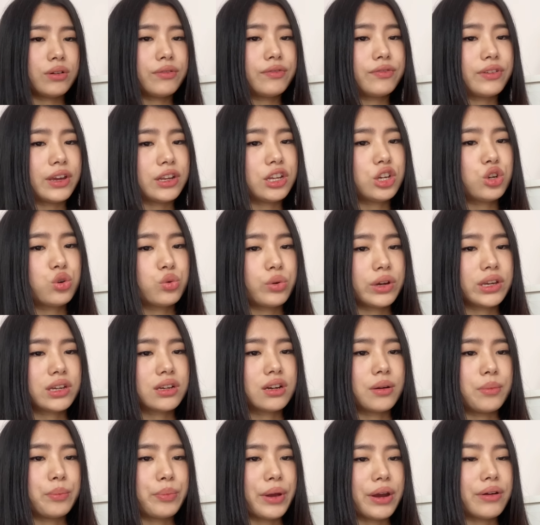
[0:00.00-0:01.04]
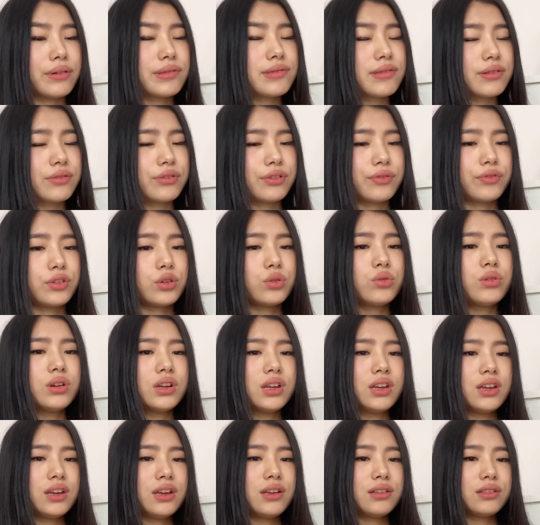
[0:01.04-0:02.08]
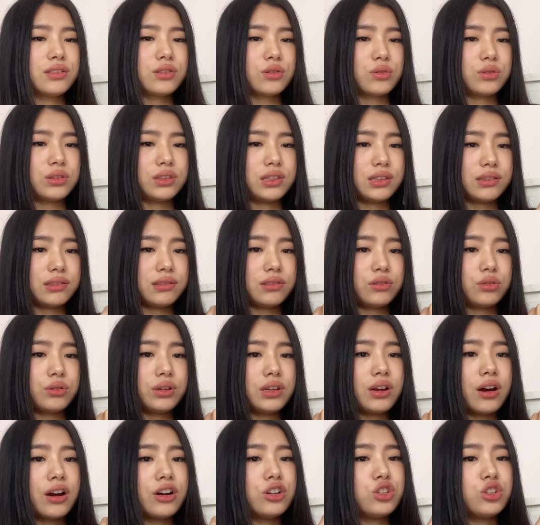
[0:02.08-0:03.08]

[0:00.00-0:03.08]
very quick comparison review. So these three are